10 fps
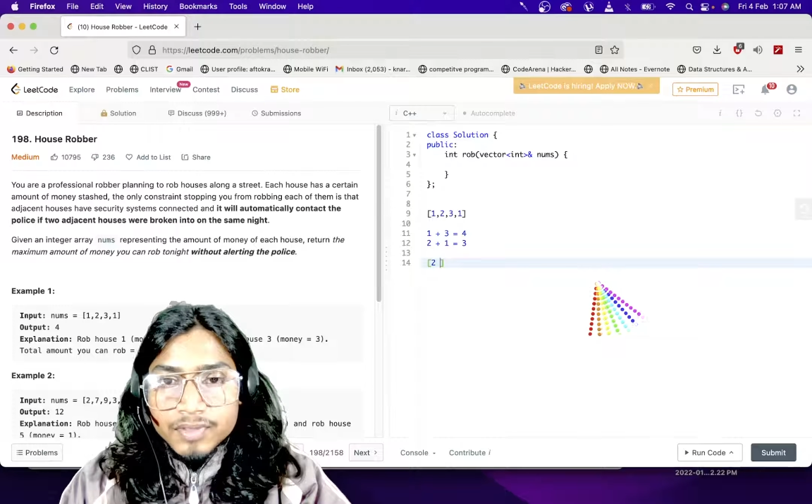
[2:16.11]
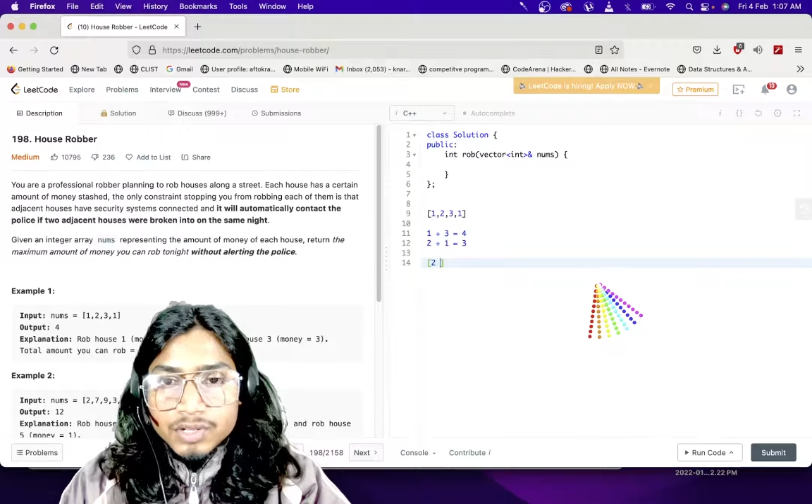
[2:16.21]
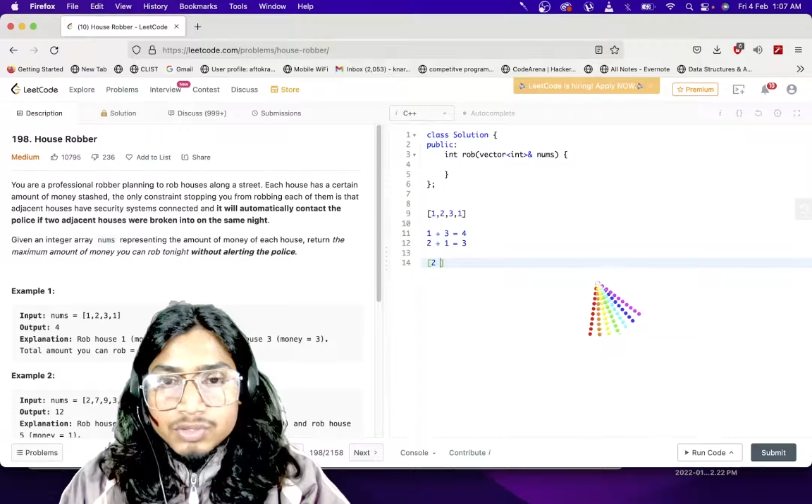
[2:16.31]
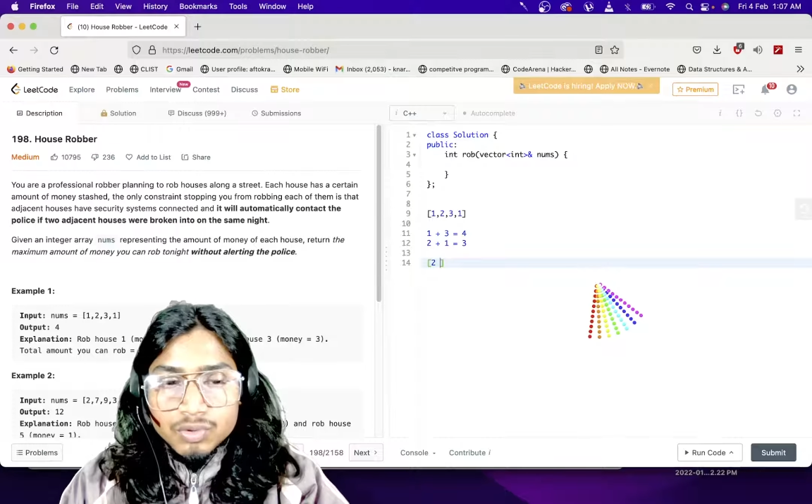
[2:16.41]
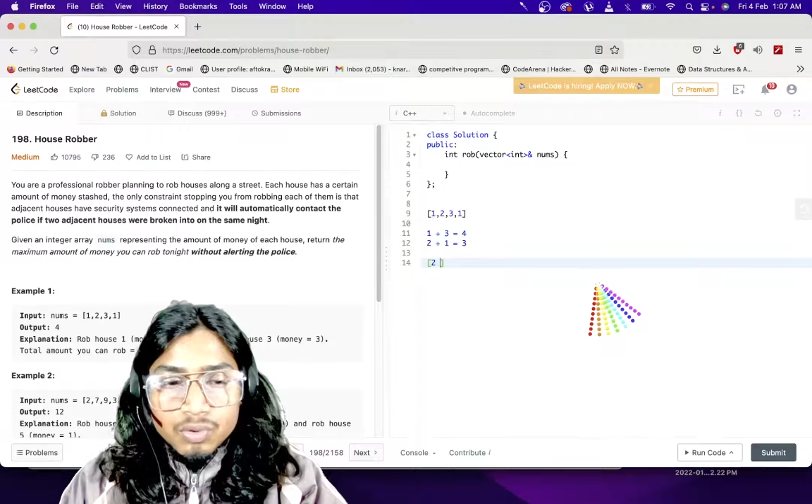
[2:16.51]

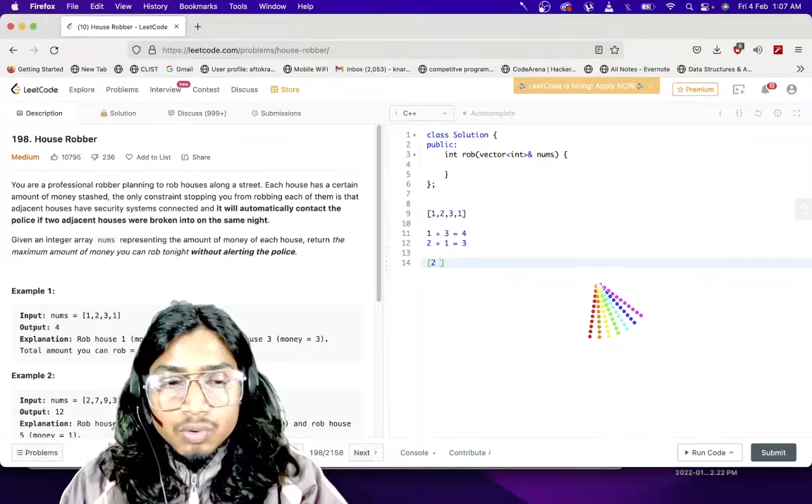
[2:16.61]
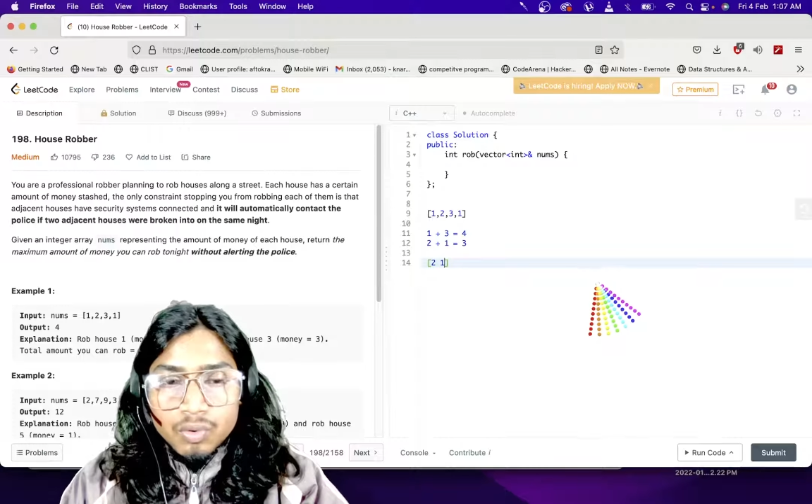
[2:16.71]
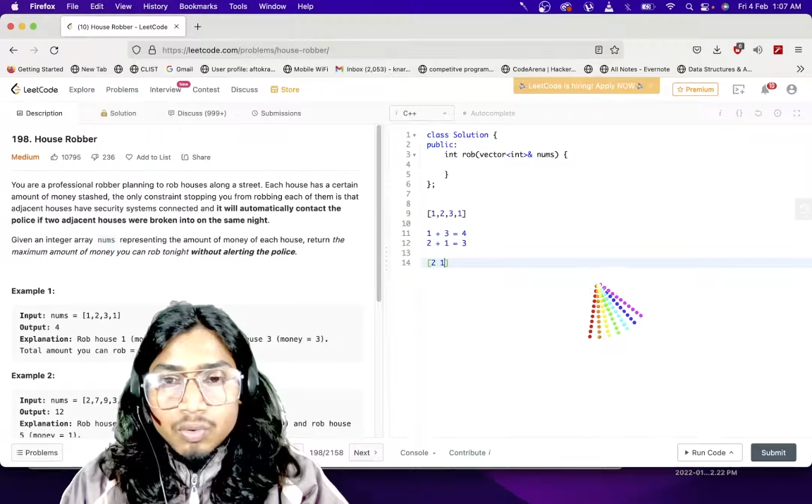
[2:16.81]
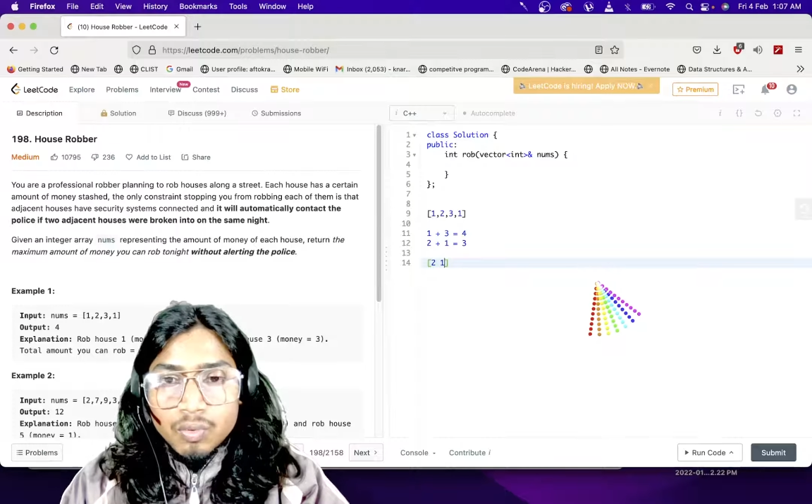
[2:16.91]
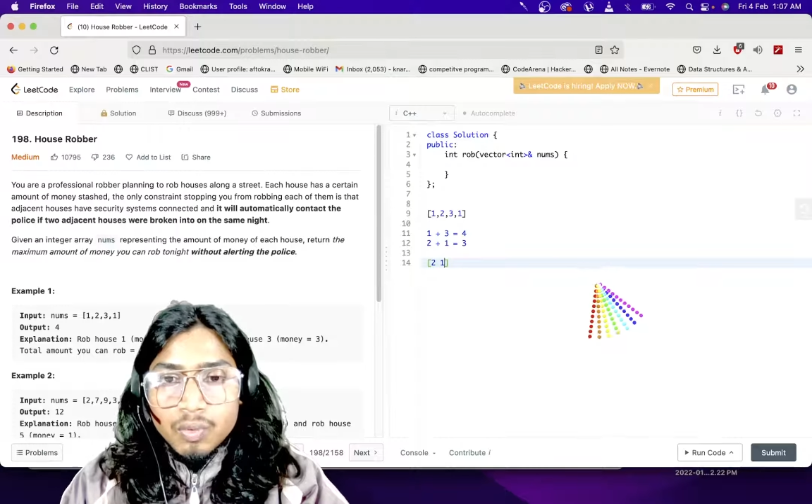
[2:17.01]
2
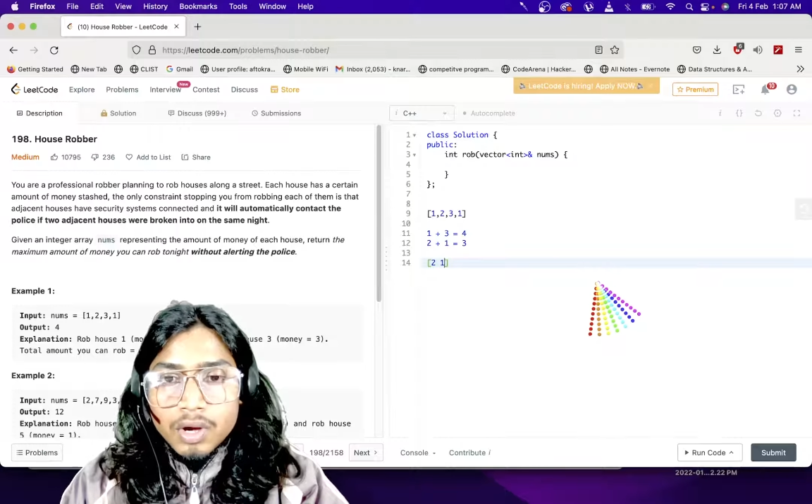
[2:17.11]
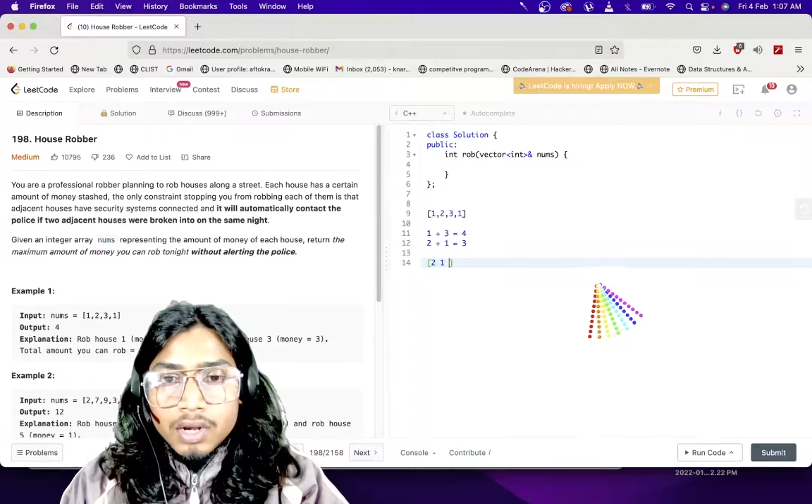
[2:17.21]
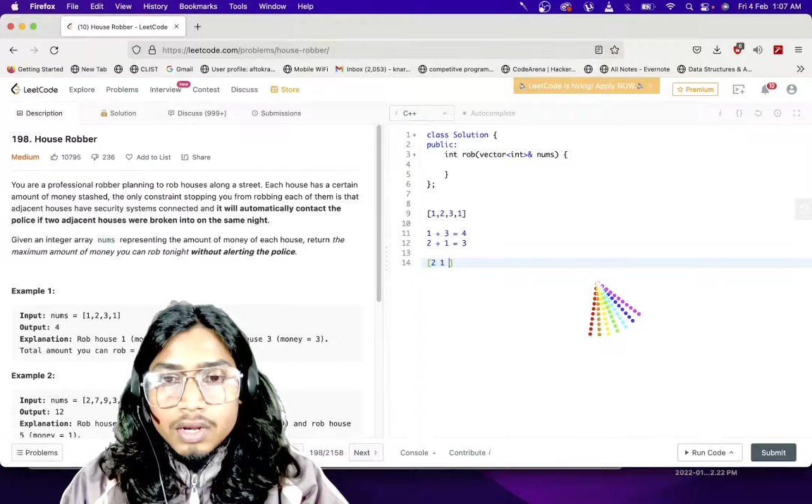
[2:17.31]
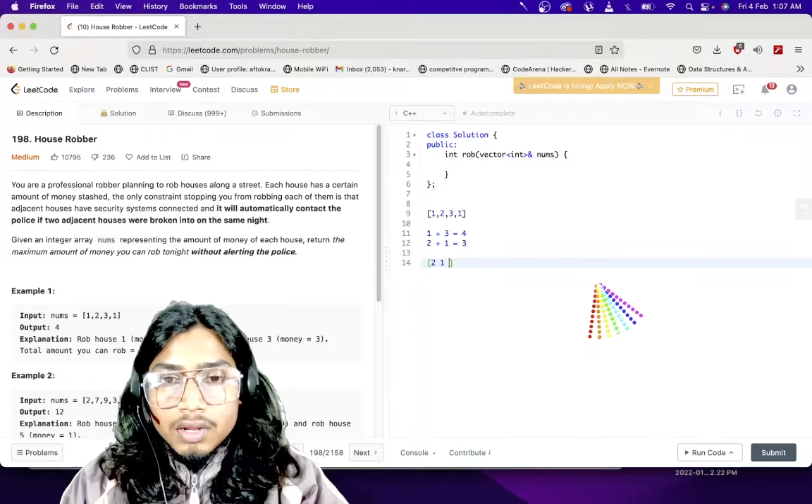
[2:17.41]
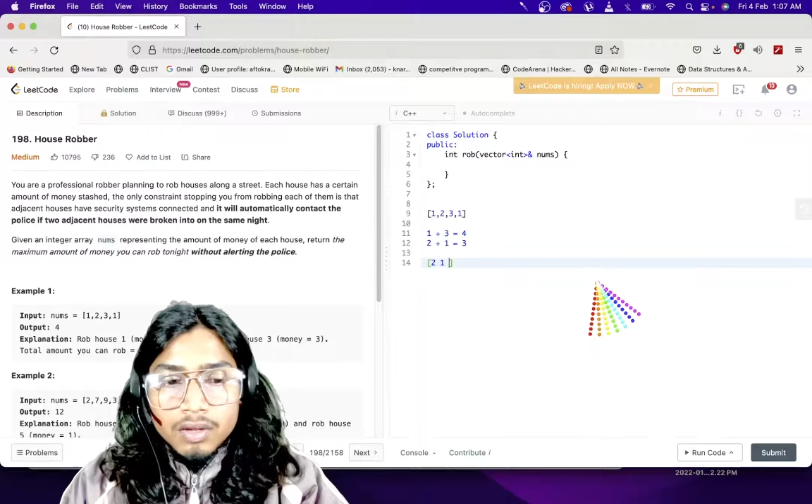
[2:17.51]
1